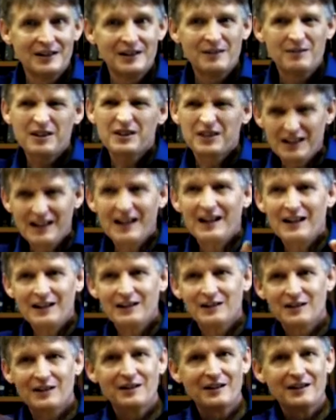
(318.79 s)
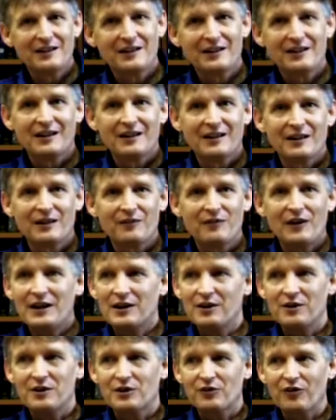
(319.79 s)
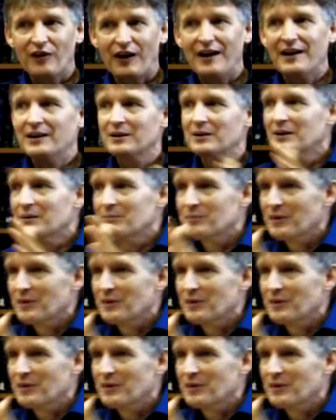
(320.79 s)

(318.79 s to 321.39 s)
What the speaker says: They'll say, yeah, the Veda is fine,